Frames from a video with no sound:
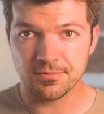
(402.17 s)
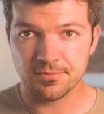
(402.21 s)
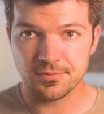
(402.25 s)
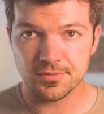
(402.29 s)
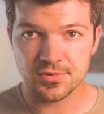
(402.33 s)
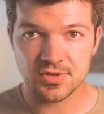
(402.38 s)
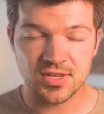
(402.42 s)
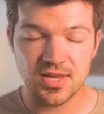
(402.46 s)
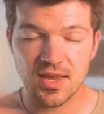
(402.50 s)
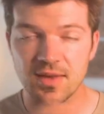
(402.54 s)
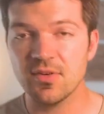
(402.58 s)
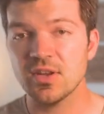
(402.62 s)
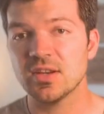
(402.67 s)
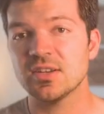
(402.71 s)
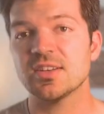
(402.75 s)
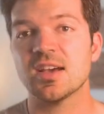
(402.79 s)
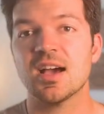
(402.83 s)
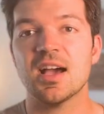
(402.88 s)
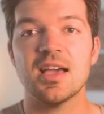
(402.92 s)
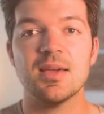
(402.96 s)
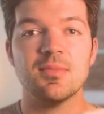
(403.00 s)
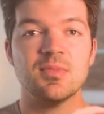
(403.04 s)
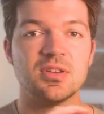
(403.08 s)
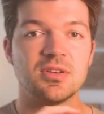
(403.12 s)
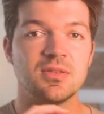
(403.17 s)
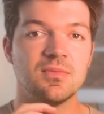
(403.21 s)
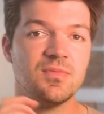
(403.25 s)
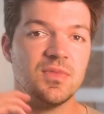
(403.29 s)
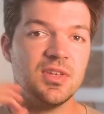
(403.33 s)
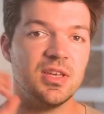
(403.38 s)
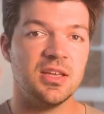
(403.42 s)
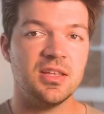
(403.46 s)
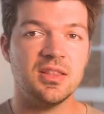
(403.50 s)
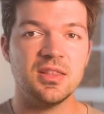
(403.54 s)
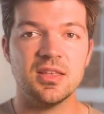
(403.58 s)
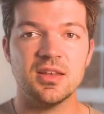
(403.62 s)
saving time in,
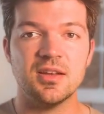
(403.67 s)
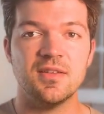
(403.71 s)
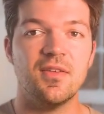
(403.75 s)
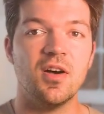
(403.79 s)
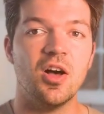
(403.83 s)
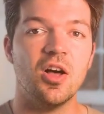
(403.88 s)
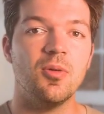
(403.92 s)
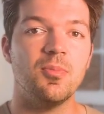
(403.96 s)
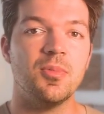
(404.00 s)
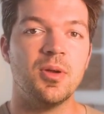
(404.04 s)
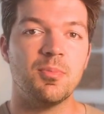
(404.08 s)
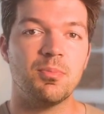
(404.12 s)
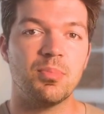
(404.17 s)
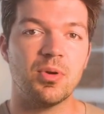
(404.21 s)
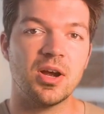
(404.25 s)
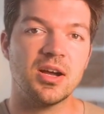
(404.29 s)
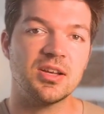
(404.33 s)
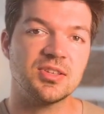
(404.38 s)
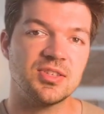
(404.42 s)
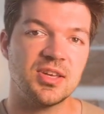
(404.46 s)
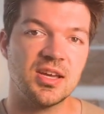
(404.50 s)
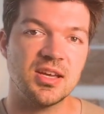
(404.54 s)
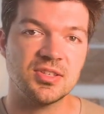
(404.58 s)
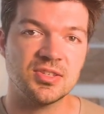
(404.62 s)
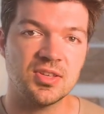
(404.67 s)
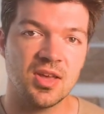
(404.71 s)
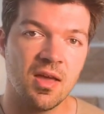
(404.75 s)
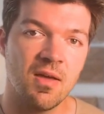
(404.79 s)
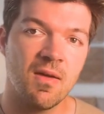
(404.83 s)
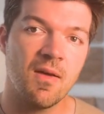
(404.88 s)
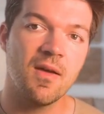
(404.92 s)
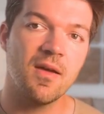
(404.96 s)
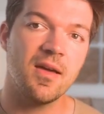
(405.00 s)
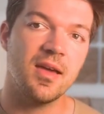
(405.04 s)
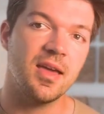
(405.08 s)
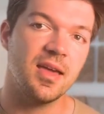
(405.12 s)
in the development process
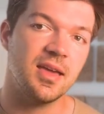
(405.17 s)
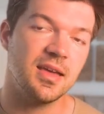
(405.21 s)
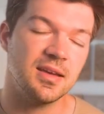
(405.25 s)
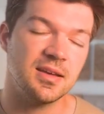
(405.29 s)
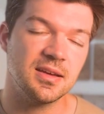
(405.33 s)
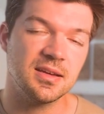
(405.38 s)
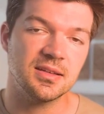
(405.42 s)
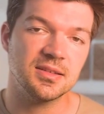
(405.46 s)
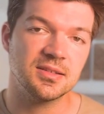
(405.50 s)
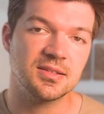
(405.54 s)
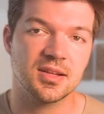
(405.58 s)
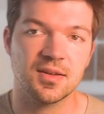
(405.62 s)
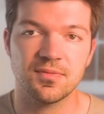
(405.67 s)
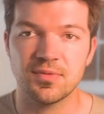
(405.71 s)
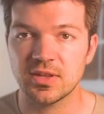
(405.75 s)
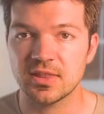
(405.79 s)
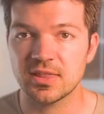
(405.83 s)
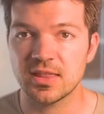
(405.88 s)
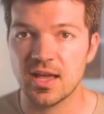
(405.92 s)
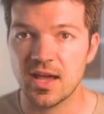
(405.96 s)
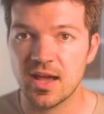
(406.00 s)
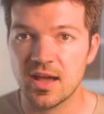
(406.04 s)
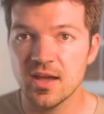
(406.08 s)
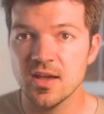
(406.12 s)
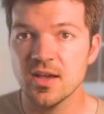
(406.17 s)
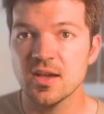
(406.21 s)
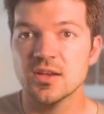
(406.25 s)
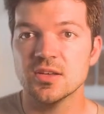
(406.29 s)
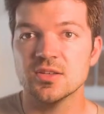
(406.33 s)
and stuff like that.